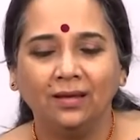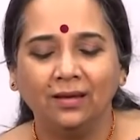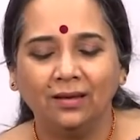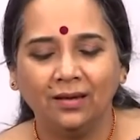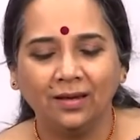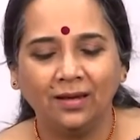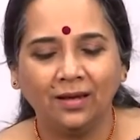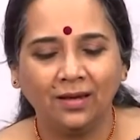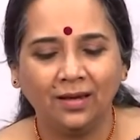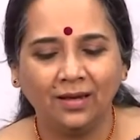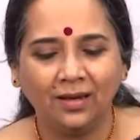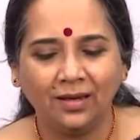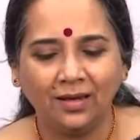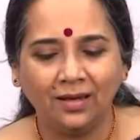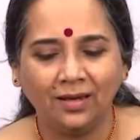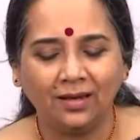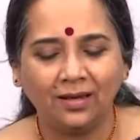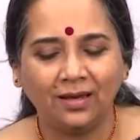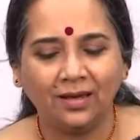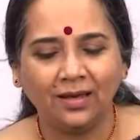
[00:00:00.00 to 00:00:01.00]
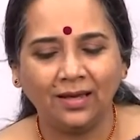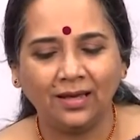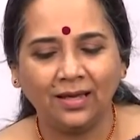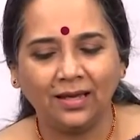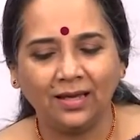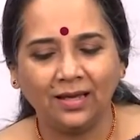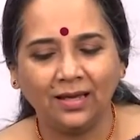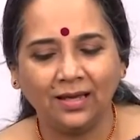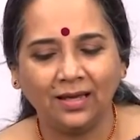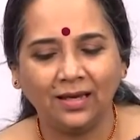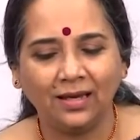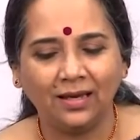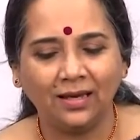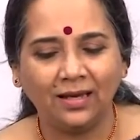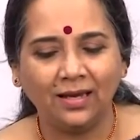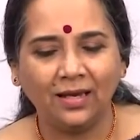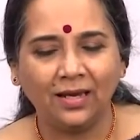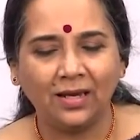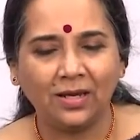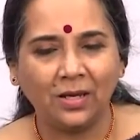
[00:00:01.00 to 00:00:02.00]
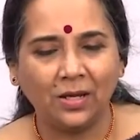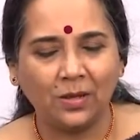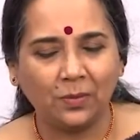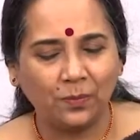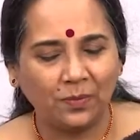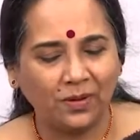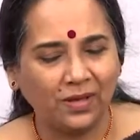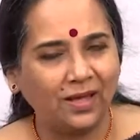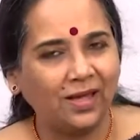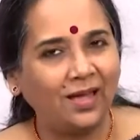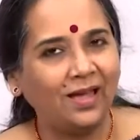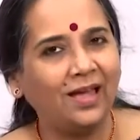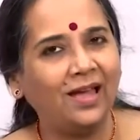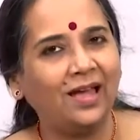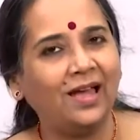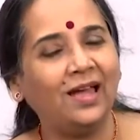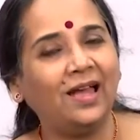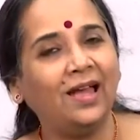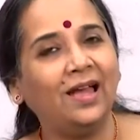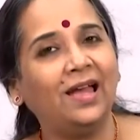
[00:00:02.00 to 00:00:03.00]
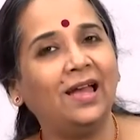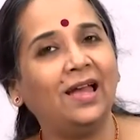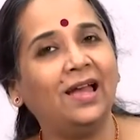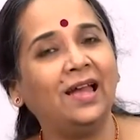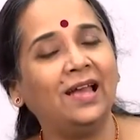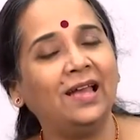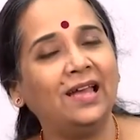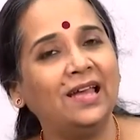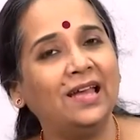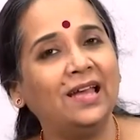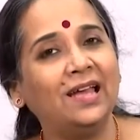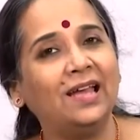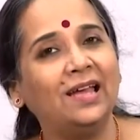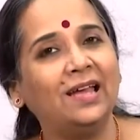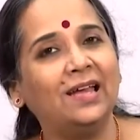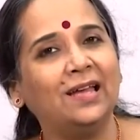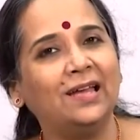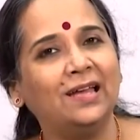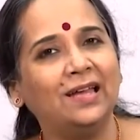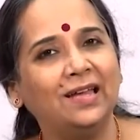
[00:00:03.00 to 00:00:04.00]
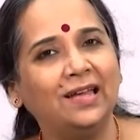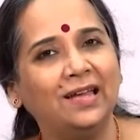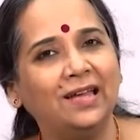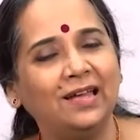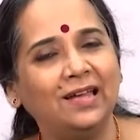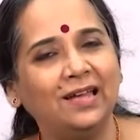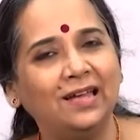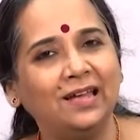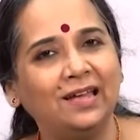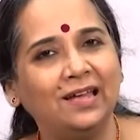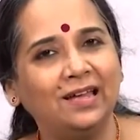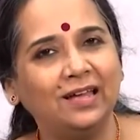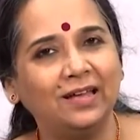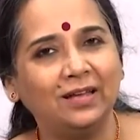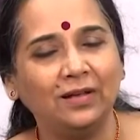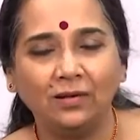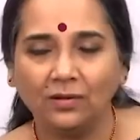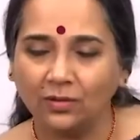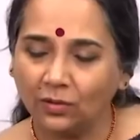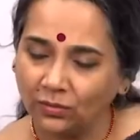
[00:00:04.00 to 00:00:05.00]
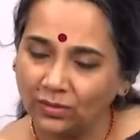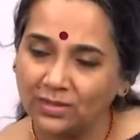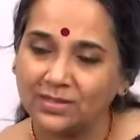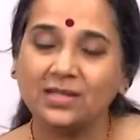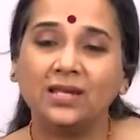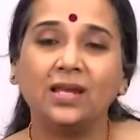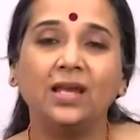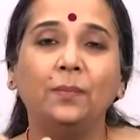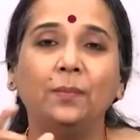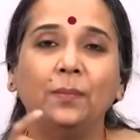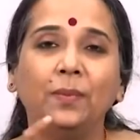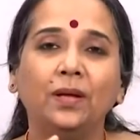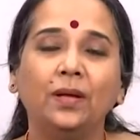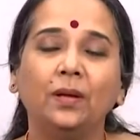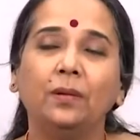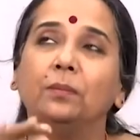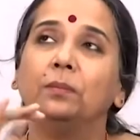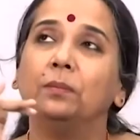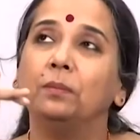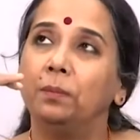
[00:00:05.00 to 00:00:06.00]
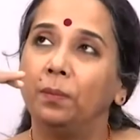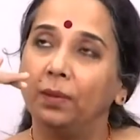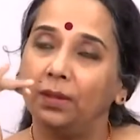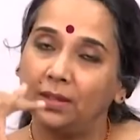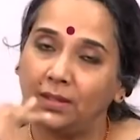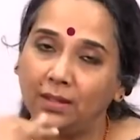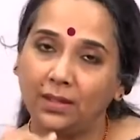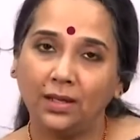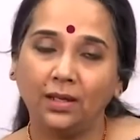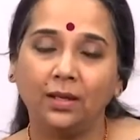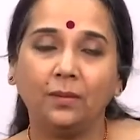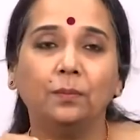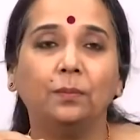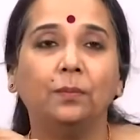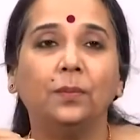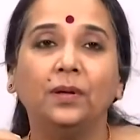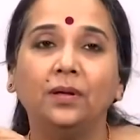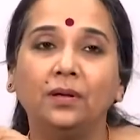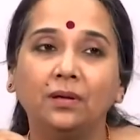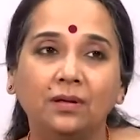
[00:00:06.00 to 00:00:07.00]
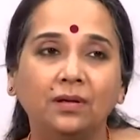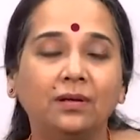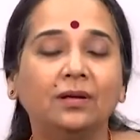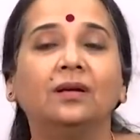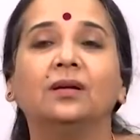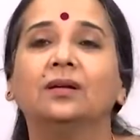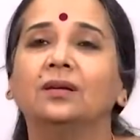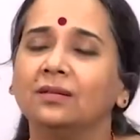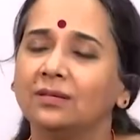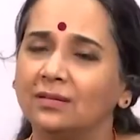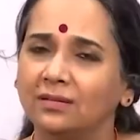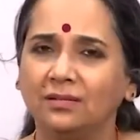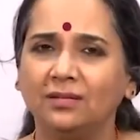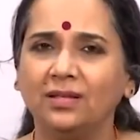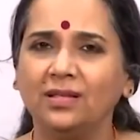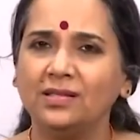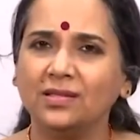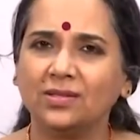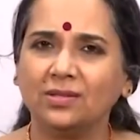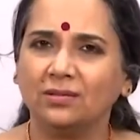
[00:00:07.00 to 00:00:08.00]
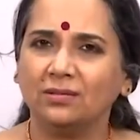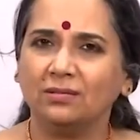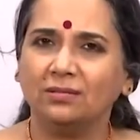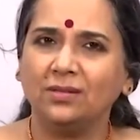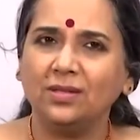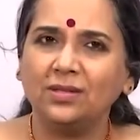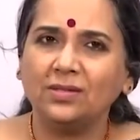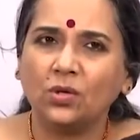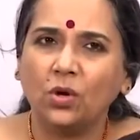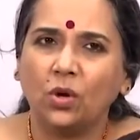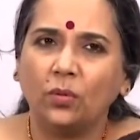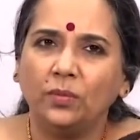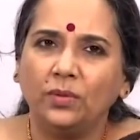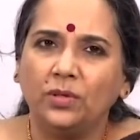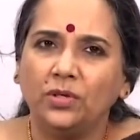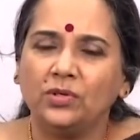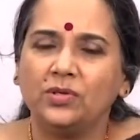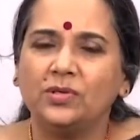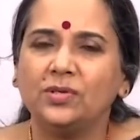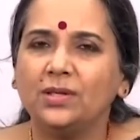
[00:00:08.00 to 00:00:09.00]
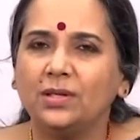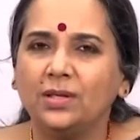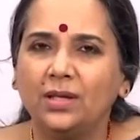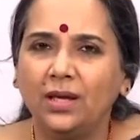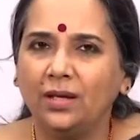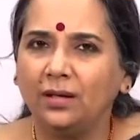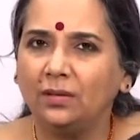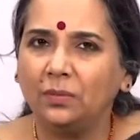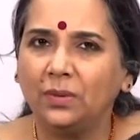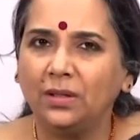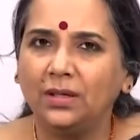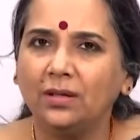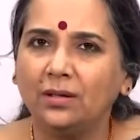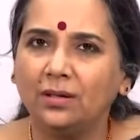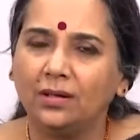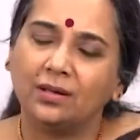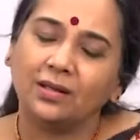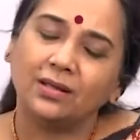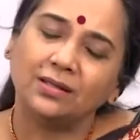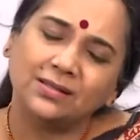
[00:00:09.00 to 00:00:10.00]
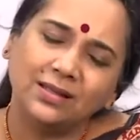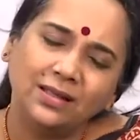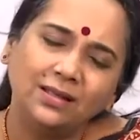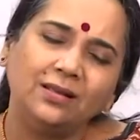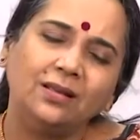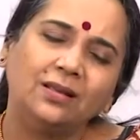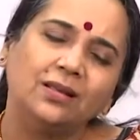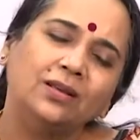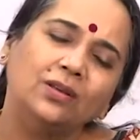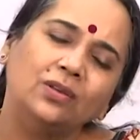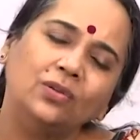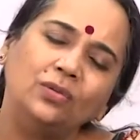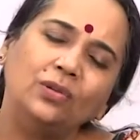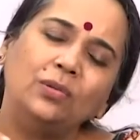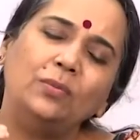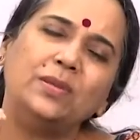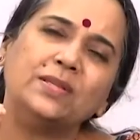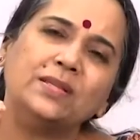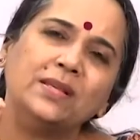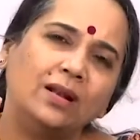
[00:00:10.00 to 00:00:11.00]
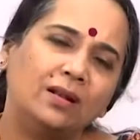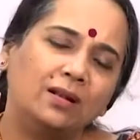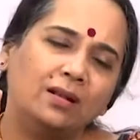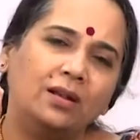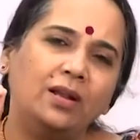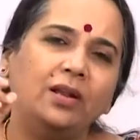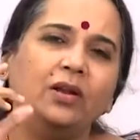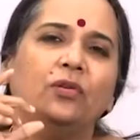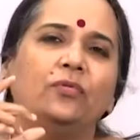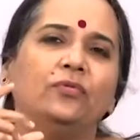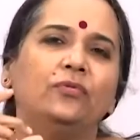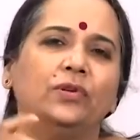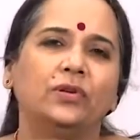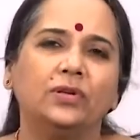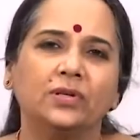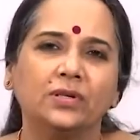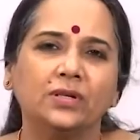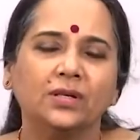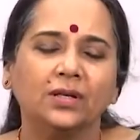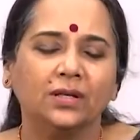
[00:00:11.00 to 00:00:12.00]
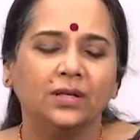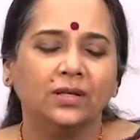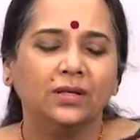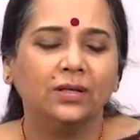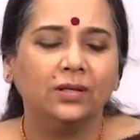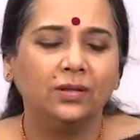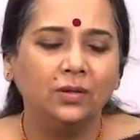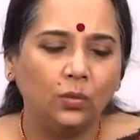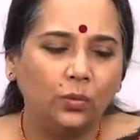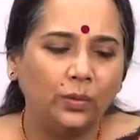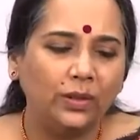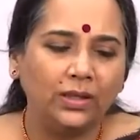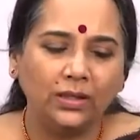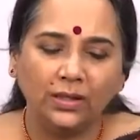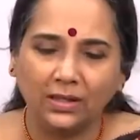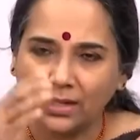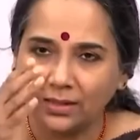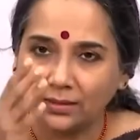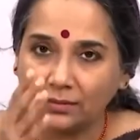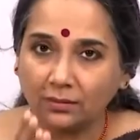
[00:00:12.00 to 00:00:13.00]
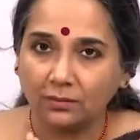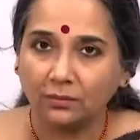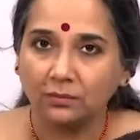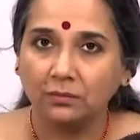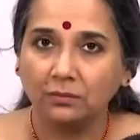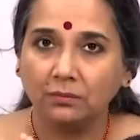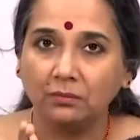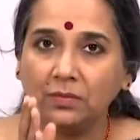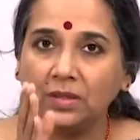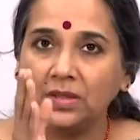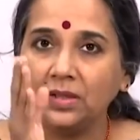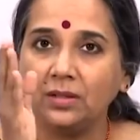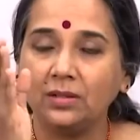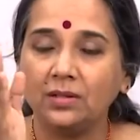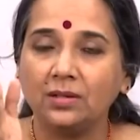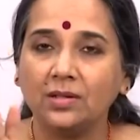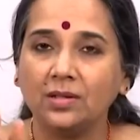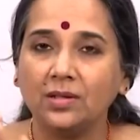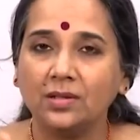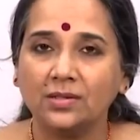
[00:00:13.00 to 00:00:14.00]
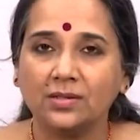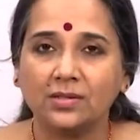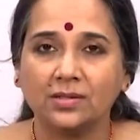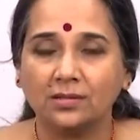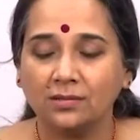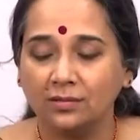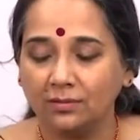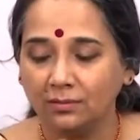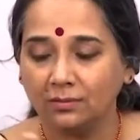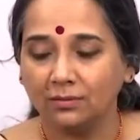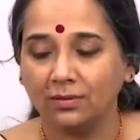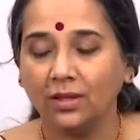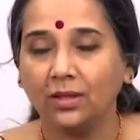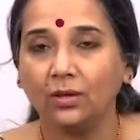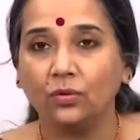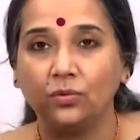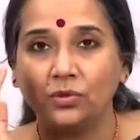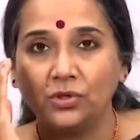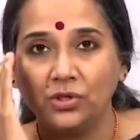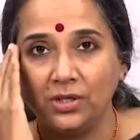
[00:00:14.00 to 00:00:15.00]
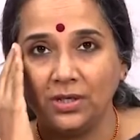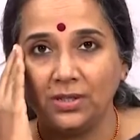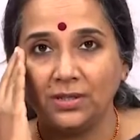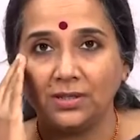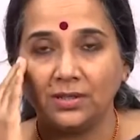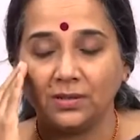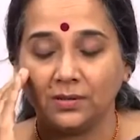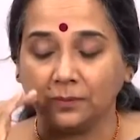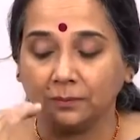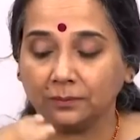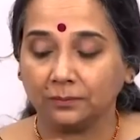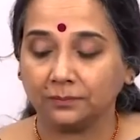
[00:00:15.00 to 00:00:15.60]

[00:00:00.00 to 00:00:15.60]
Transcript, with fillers: re gare paga. No, this re pa pare paga. These these combinations are there in many ragas, and it will be subtly different the way that meend is negotiated,